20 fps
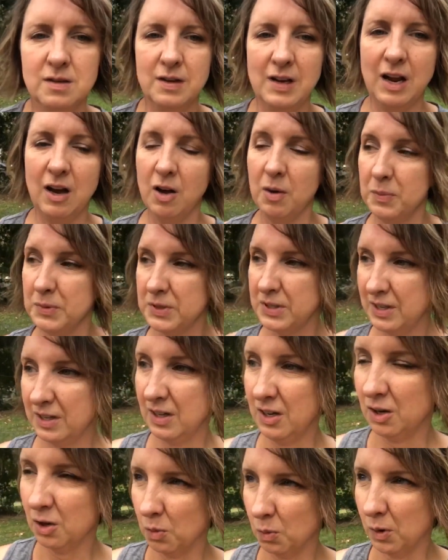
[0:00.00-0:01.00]
Now I'm
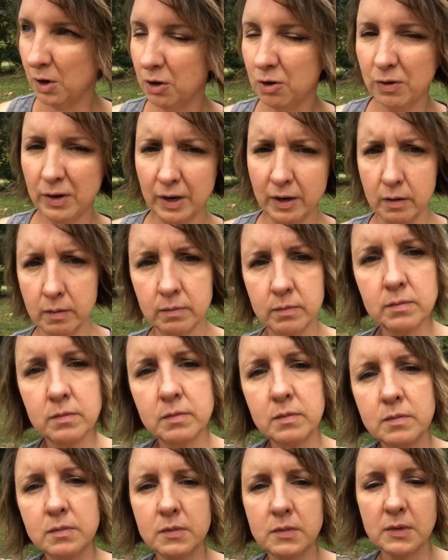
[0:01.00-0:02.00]
sitting here wondering,
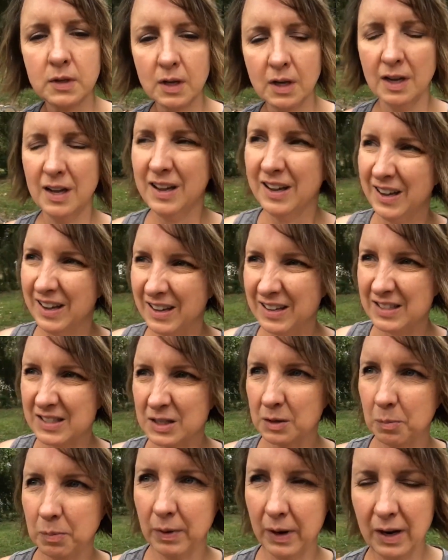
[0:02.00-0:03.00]
is
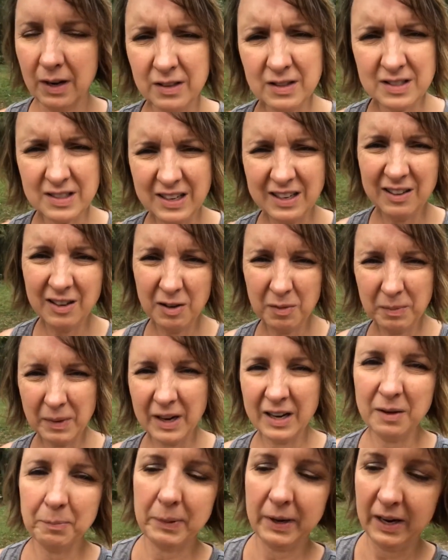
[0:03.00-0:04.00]
the brown stain on
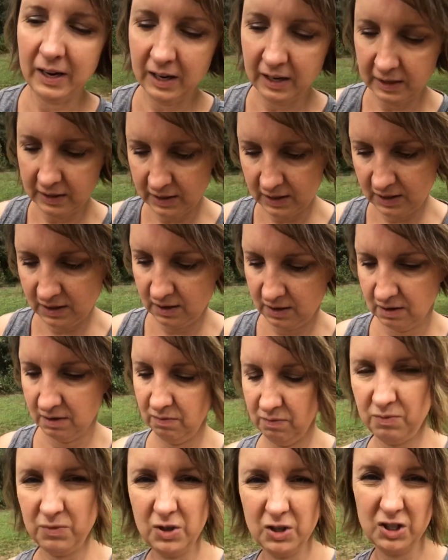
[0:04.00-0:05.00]
my
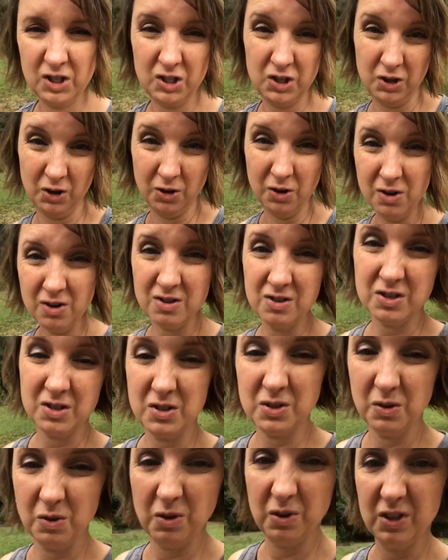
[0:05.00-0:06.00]
pants just dirt
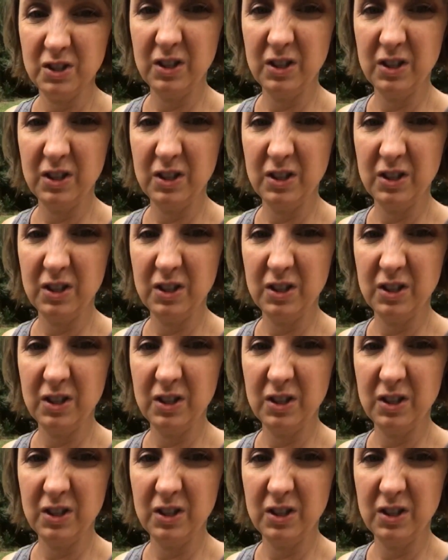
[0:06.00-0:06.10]
or